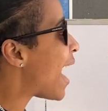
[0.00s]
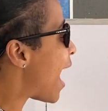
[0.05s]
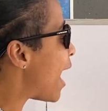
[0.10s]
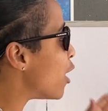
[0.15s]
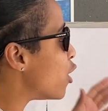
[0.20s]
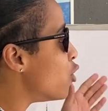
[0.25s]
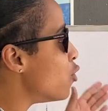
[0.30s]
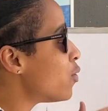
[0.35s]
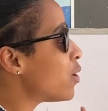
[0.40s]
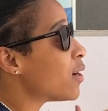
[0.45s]

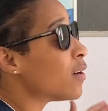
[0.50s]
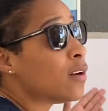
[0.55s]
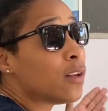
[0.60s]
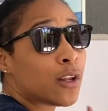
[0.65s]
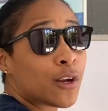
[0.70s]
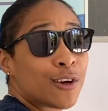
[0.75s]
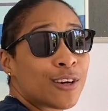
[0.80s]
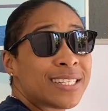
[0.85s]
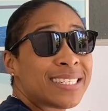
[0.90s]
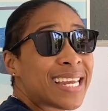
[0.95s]
how you
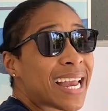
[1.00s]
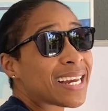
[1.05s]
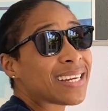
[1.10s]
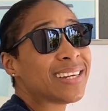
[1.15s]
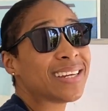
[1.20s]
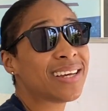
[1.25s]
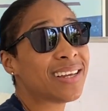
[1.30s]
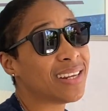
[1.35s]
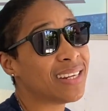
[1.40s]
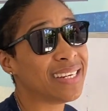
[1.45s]
can learn
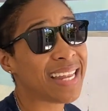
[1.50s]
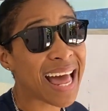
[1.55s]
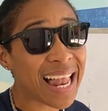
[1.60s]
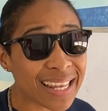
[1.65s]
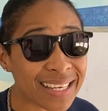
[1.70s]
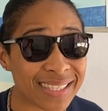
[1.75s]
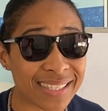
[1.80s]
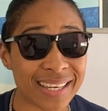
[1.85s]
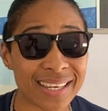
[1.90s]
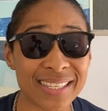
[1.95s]
technical
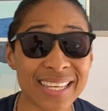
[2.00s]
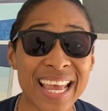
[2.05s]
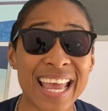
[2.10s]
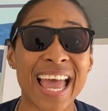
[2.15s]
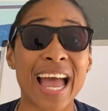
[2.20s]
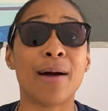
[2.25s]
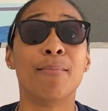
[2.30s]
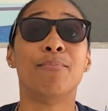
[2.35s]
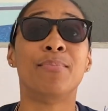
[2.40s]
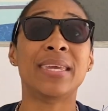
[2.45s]
analysis
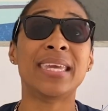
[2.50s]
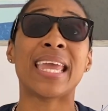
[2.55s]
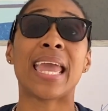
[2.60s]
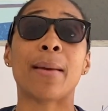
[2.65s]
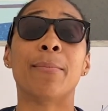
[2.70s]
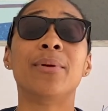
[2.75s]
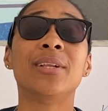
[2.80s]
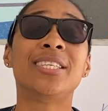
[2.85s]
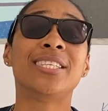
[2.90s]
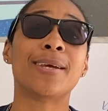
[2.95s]
and be
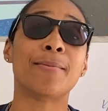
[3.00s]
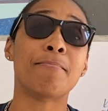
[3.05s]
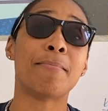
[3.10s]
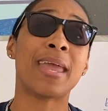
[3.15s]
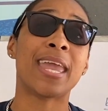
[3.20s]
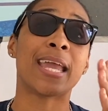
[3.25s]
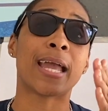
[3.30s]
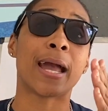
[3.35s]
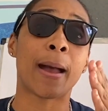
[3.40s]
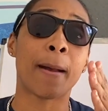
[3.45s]
able to
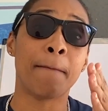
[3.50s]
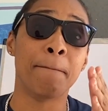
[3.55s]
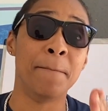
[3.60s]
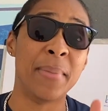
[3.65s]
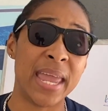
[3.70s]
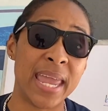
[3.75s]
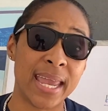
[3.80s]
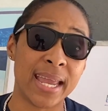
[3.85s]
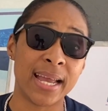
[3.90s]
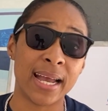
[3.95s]
make
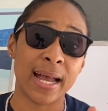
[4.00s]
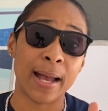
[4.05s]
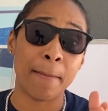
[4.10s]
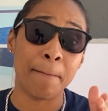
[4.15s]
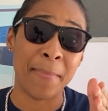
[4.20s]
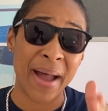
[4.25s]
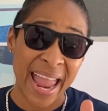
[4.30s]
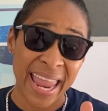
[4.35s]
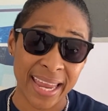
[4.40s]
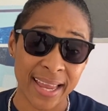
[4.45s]
big
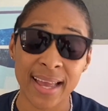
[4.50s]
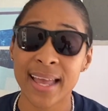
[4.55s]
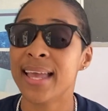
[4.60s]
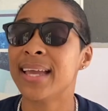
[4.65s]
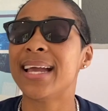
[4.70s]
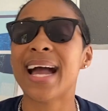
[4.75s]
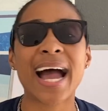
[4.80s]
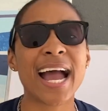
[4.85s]
bank.